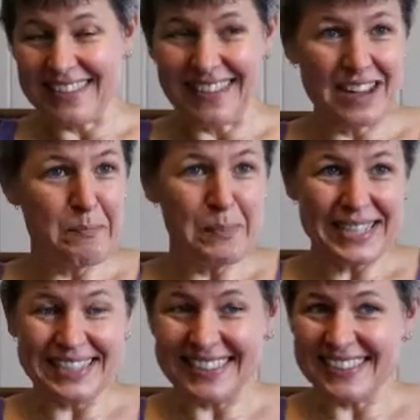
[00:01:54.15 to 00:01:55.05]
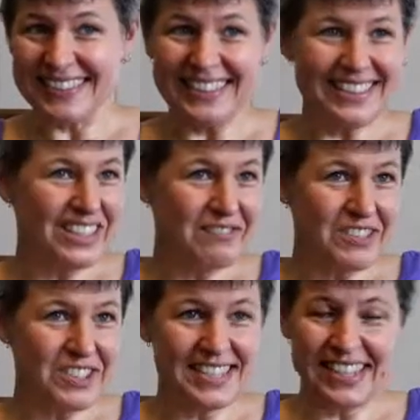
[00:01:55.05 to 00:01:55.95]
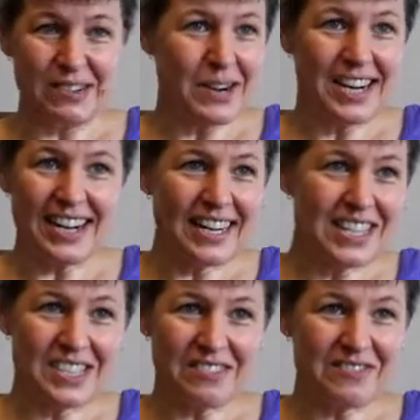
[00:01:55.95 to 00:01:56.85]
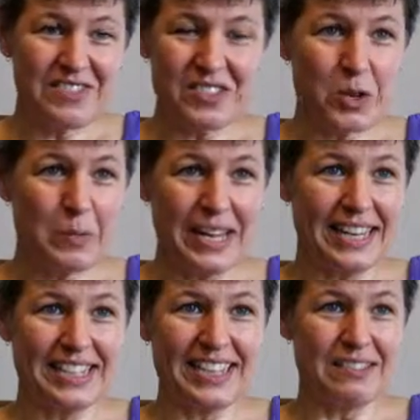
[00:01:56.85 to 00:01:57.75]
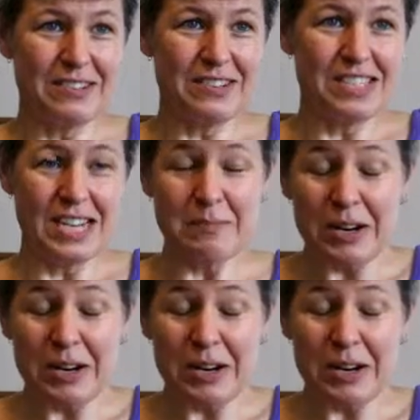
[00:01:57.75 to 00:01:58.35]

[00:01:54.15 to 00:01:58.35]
the abundance and the diversity and what kinds of zooplankton we were seeing.